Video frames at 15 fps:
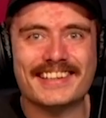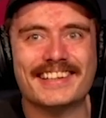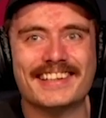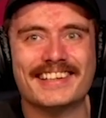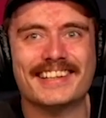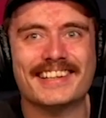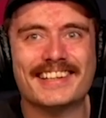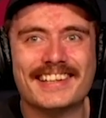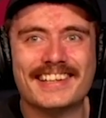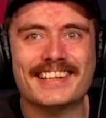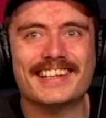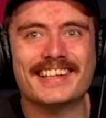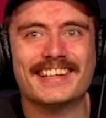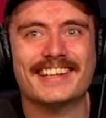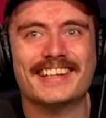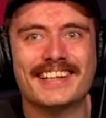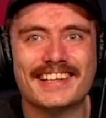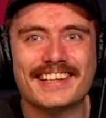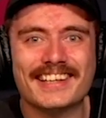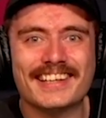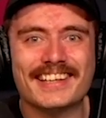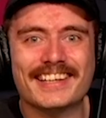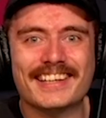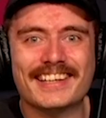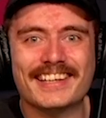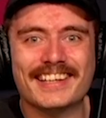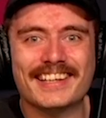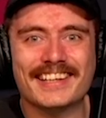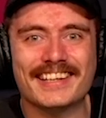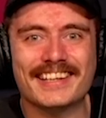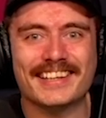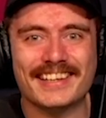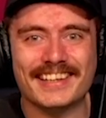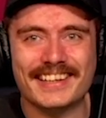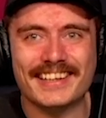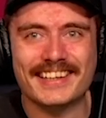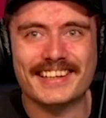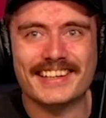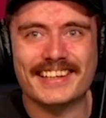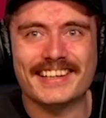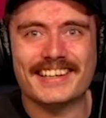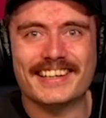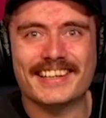(silent)